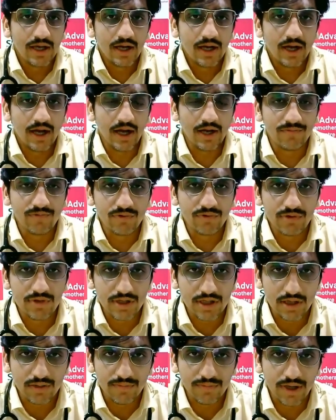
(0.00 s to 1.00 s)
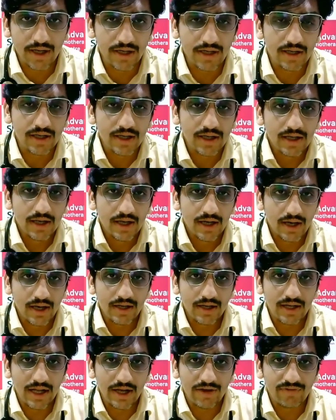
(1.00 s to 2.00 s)
I would recommend a
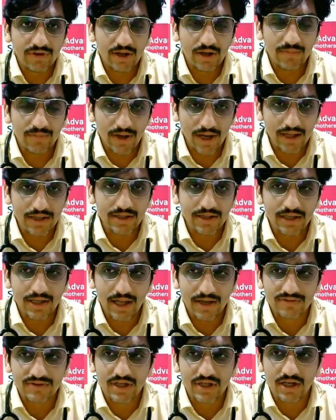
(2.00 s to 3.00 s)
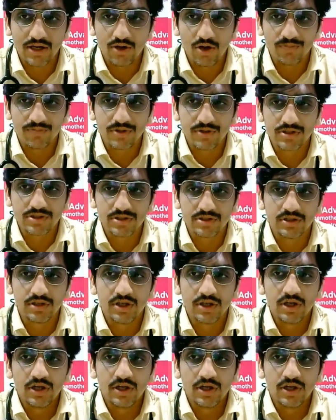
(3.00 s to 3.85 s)
lifetime healthy lifestyle adaptation